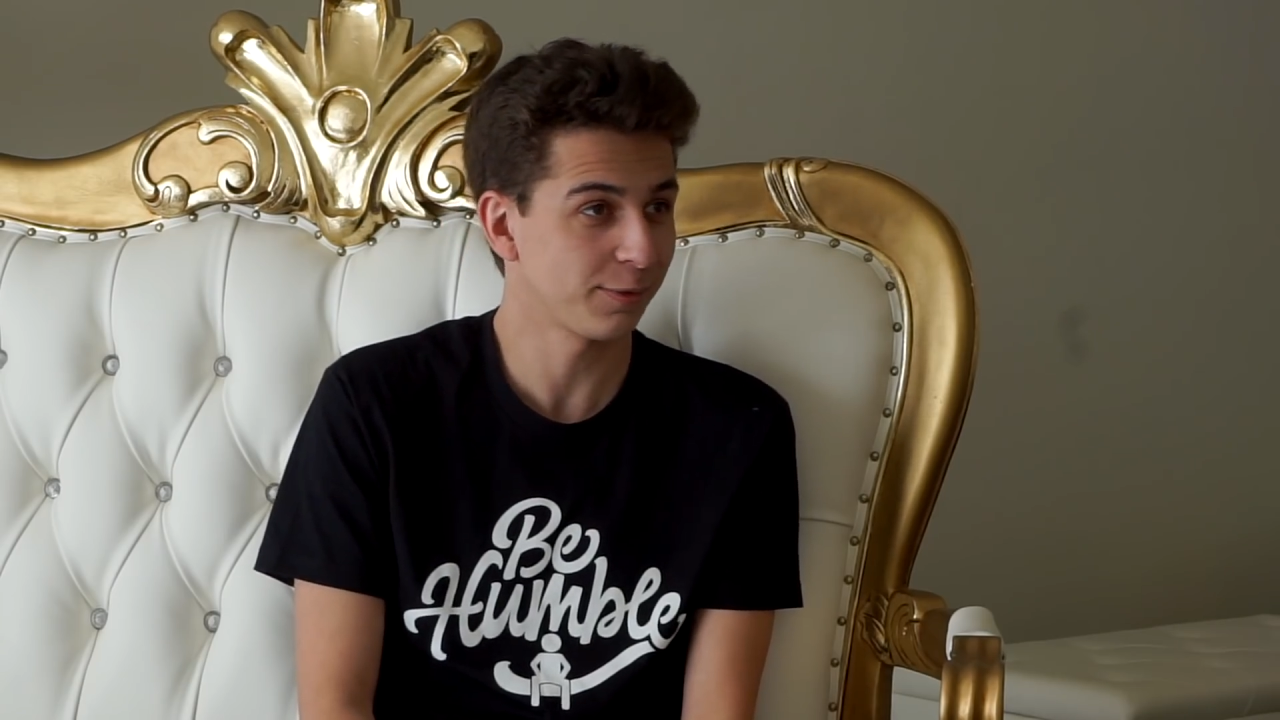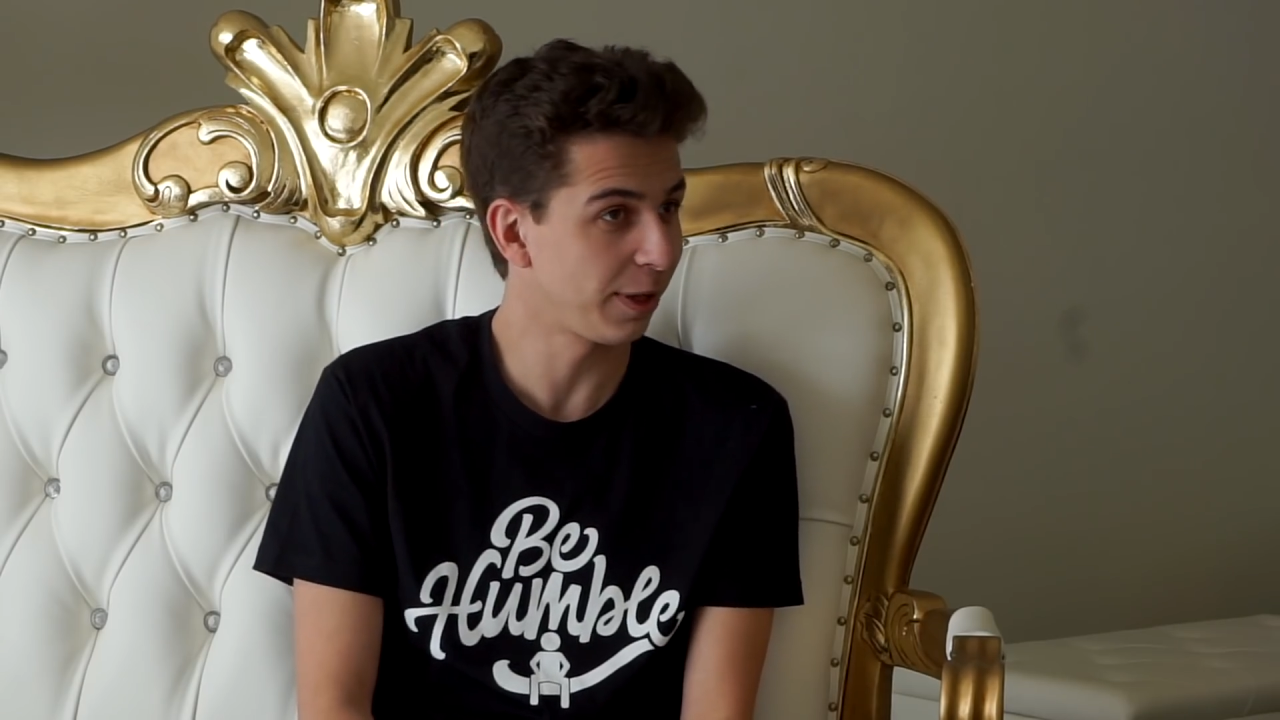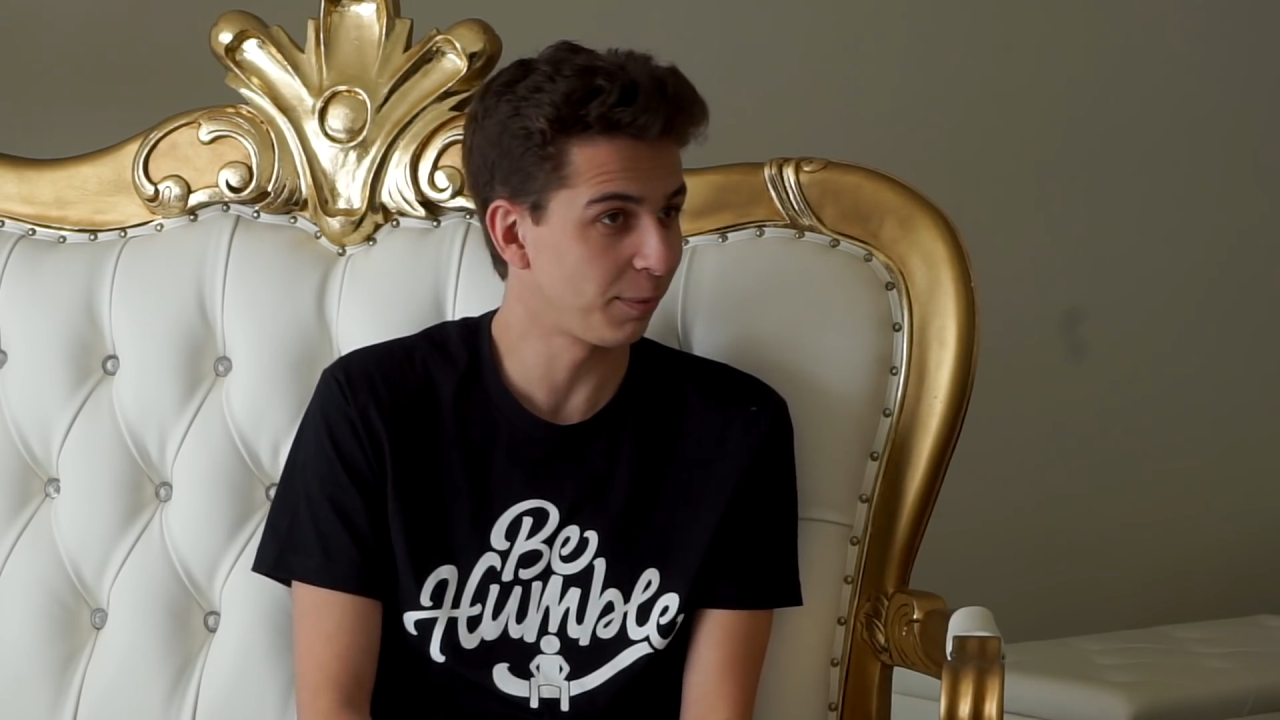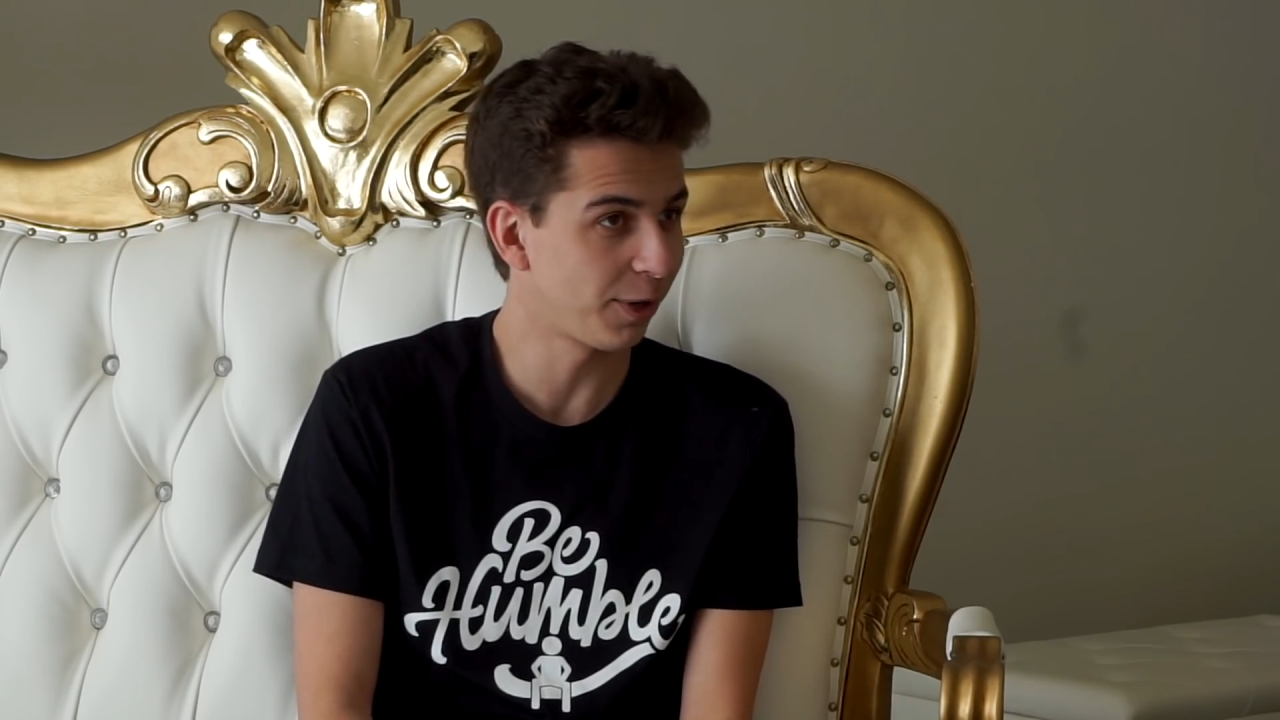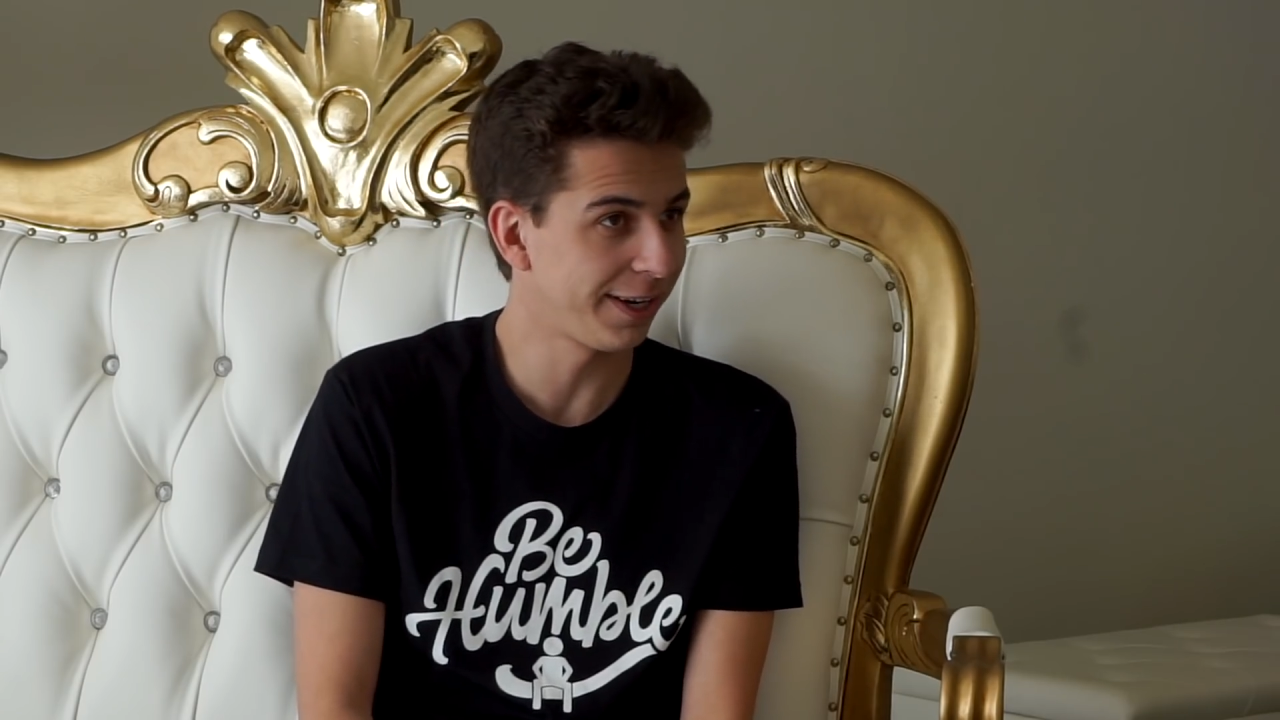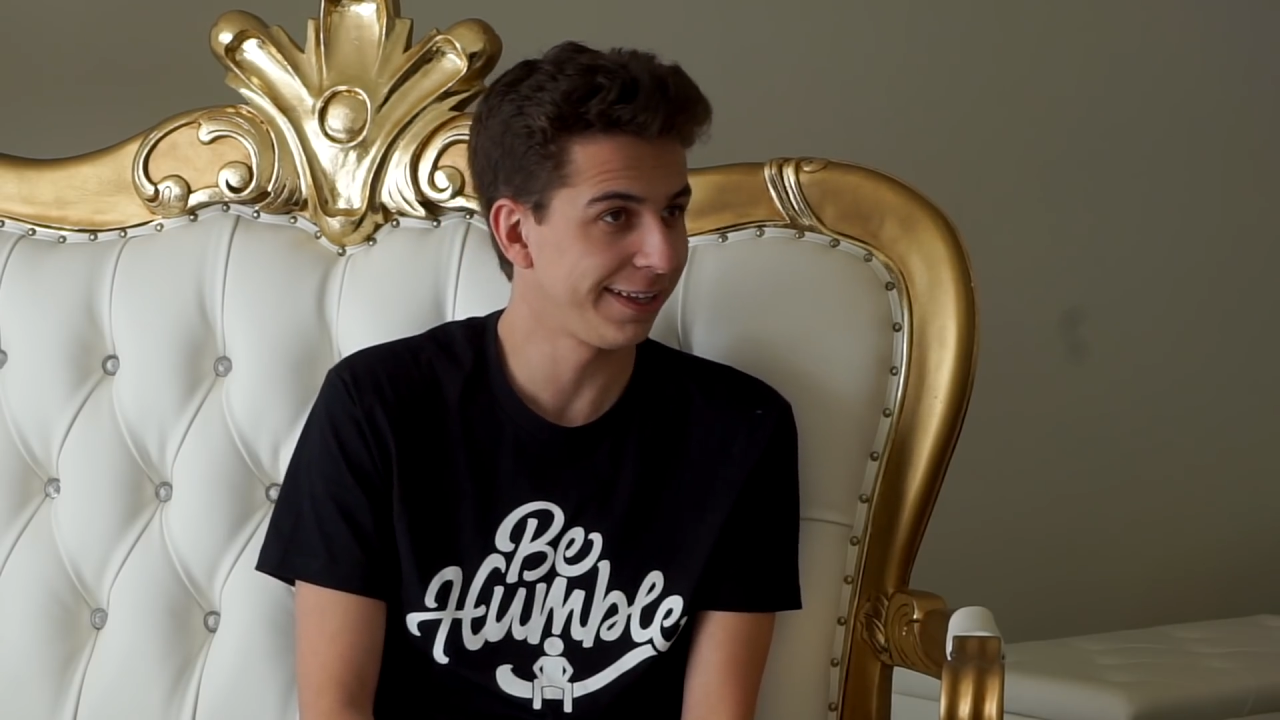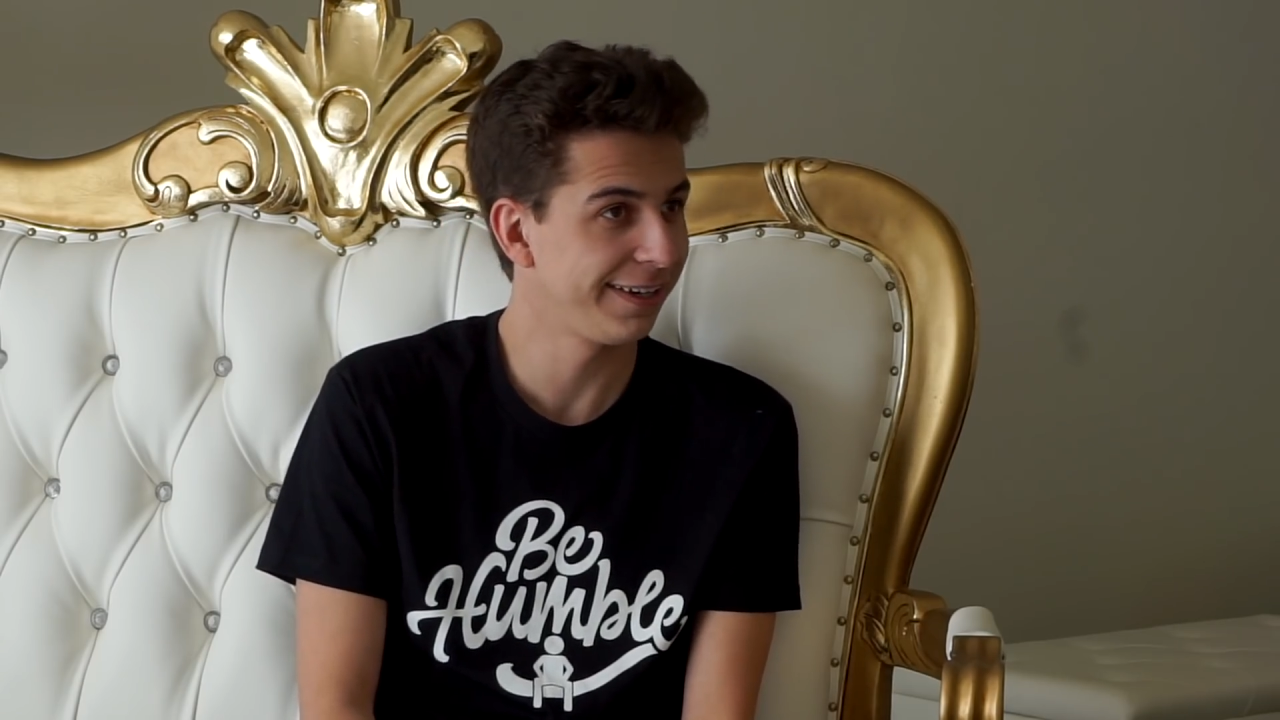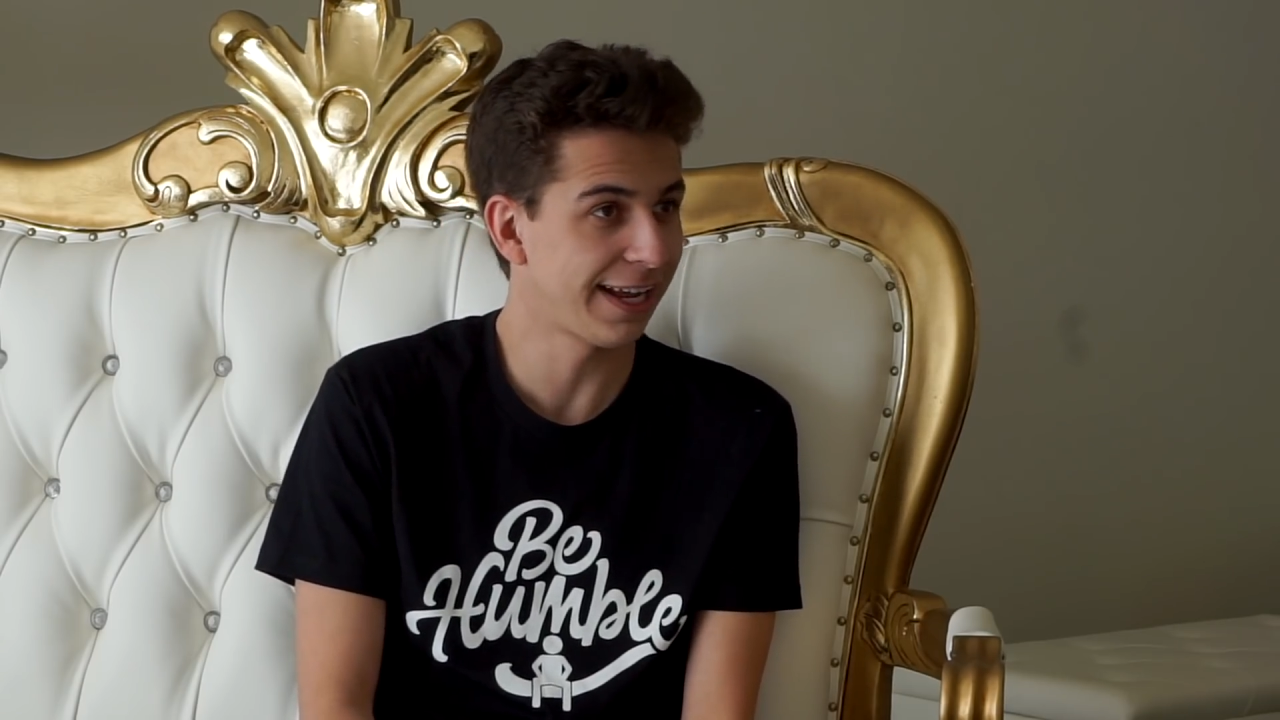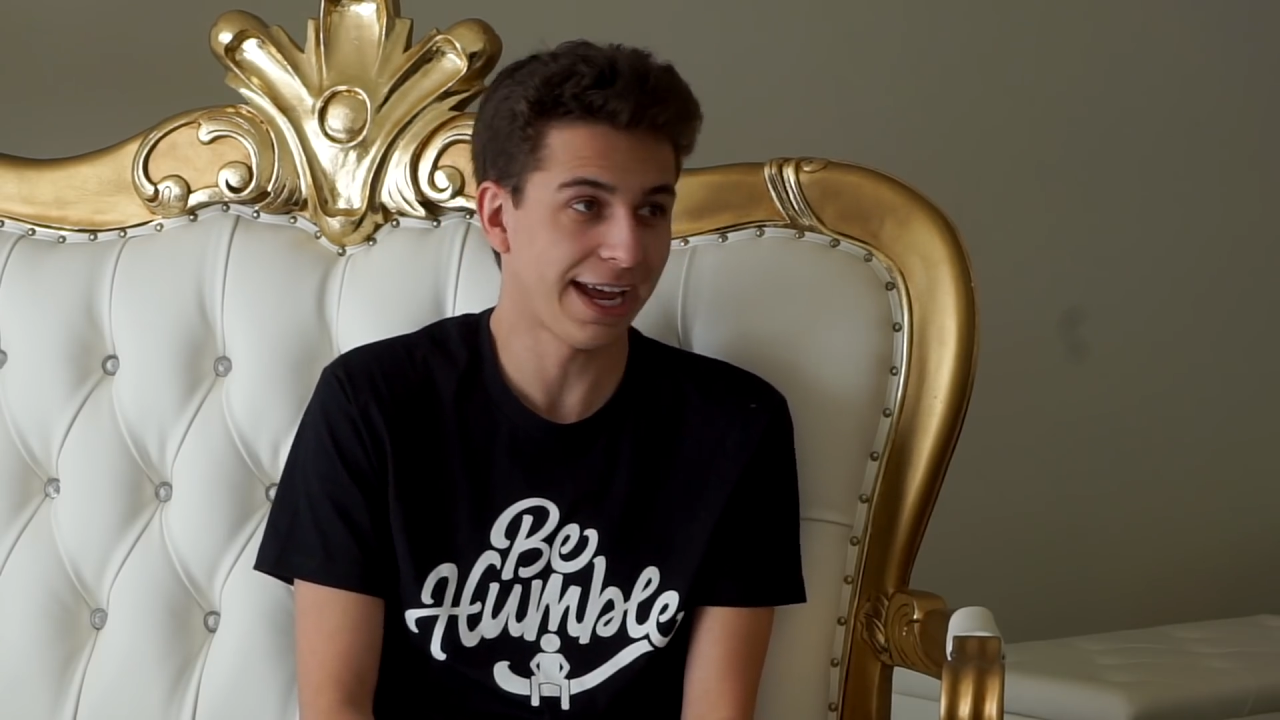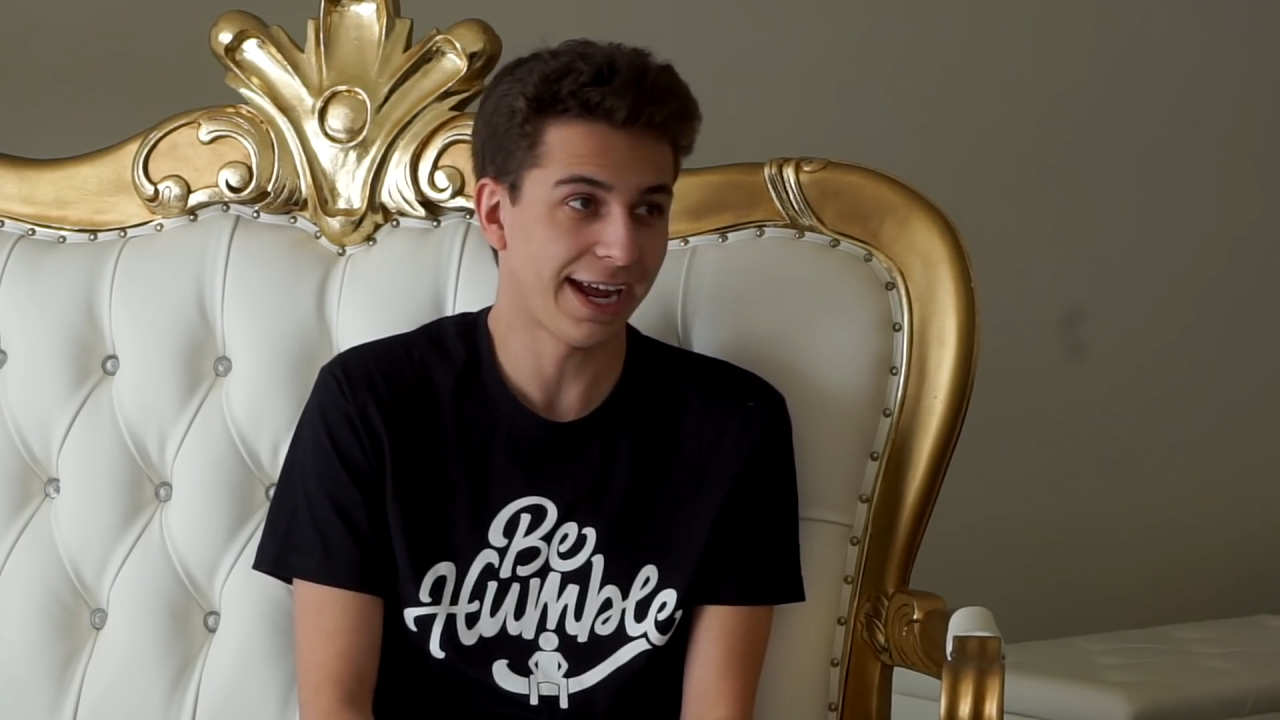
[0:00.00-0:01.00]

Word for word: That's why I bought it.